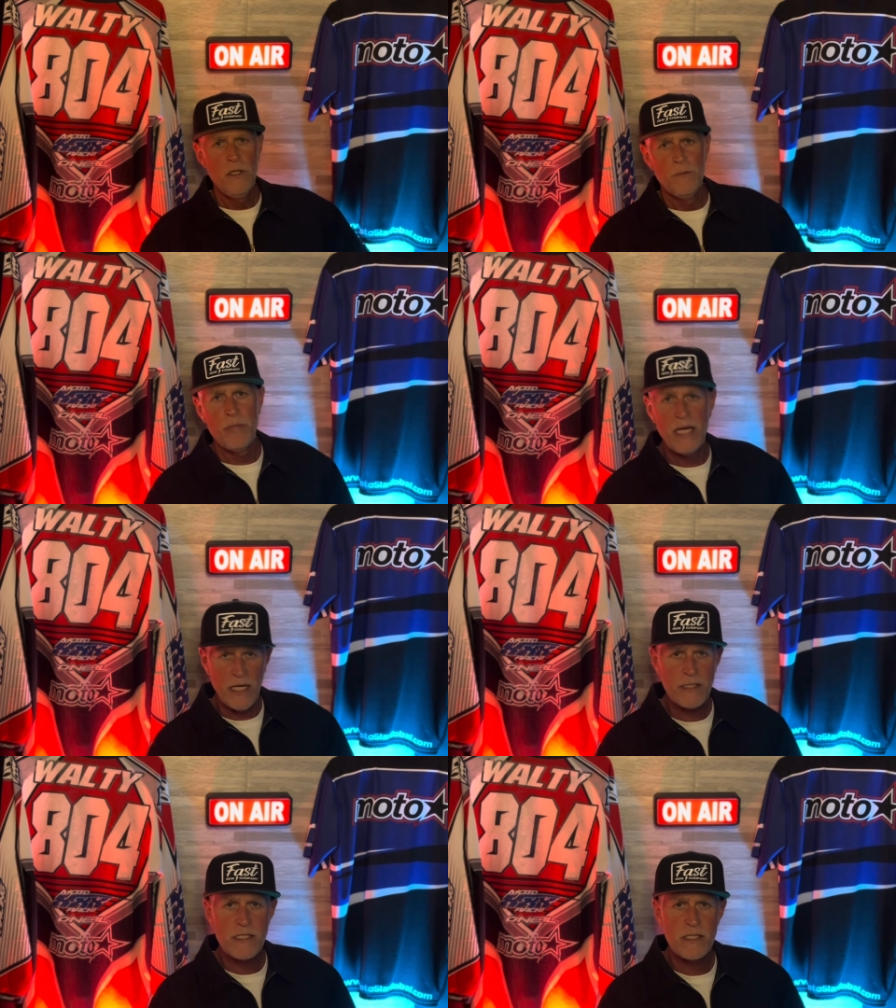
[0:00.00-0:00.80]

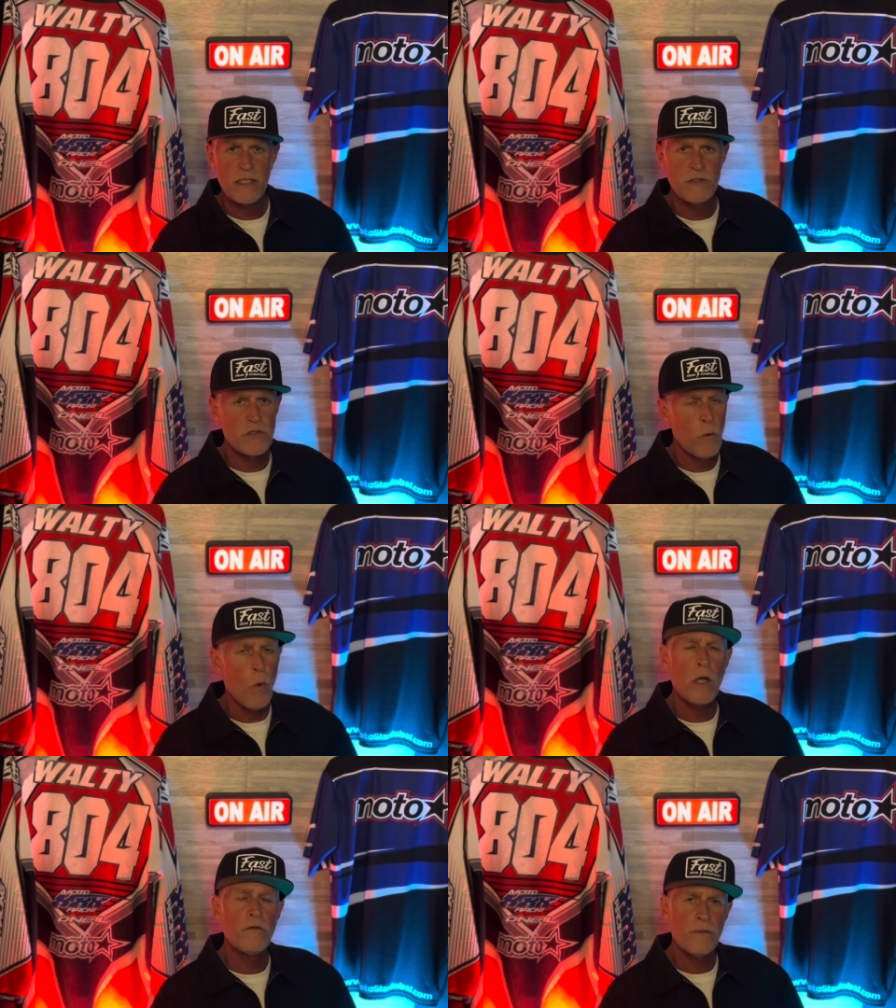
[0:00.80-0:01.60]
picks. And so
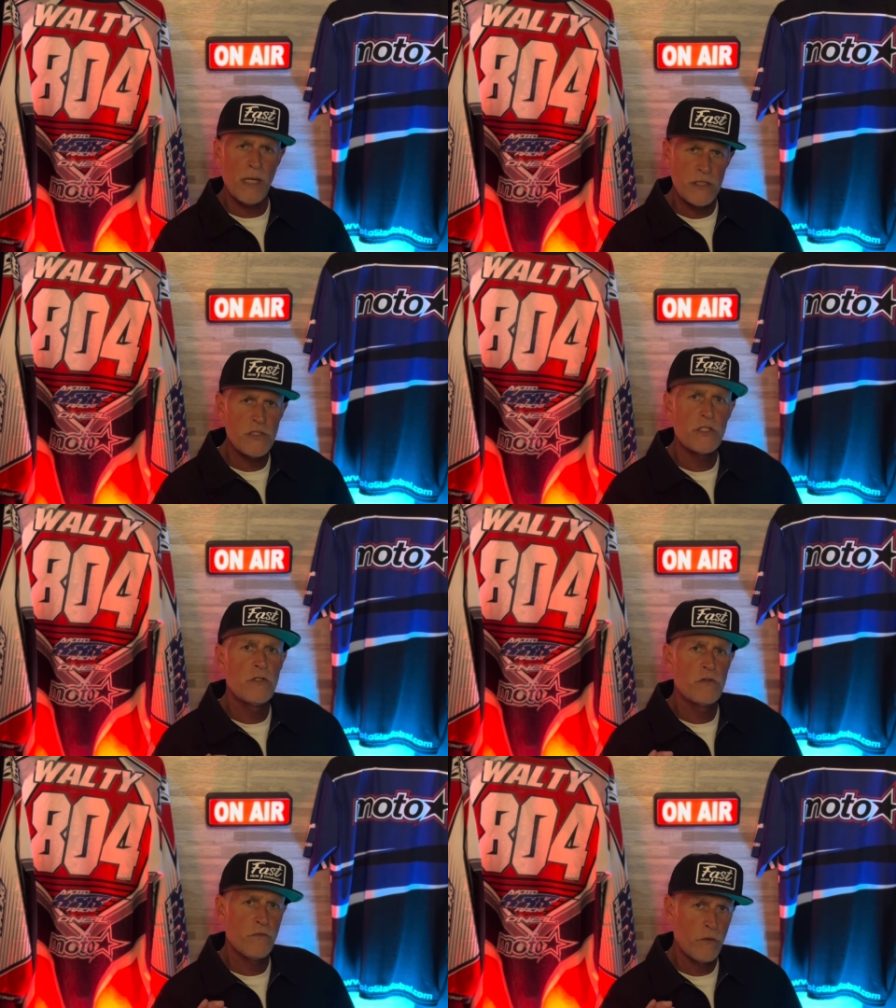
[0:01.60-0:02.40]
one of them I just
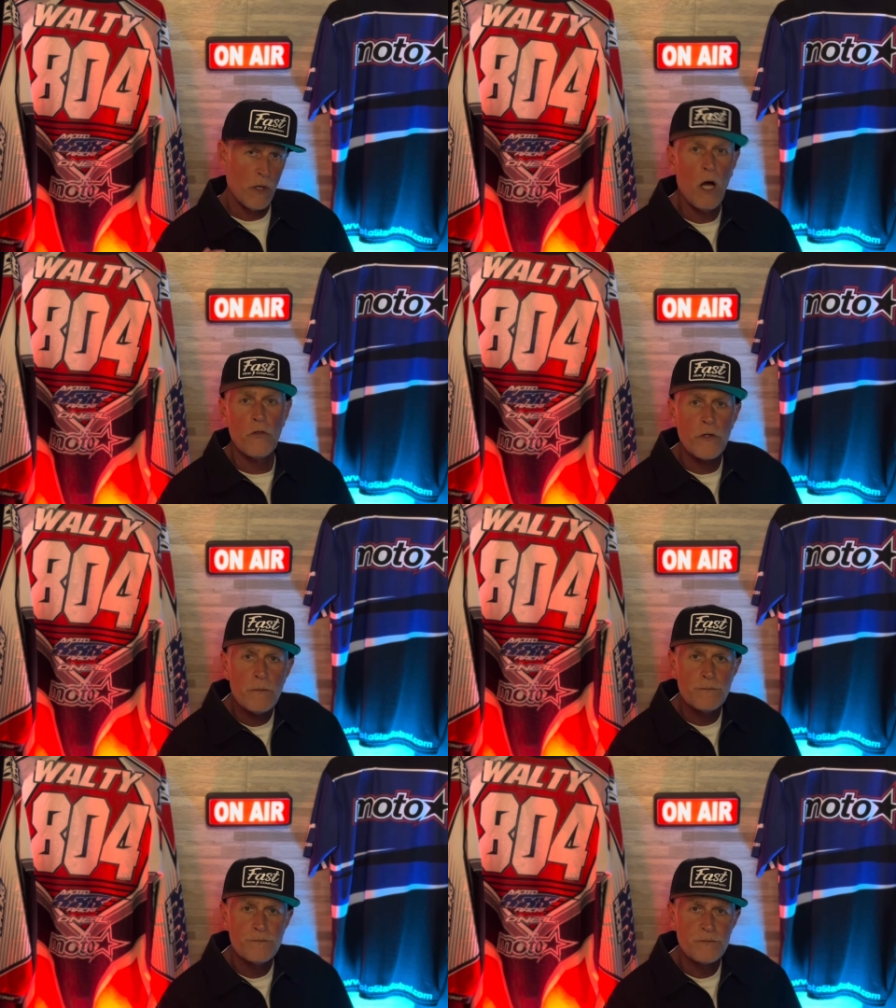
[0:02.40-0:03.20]
used for other.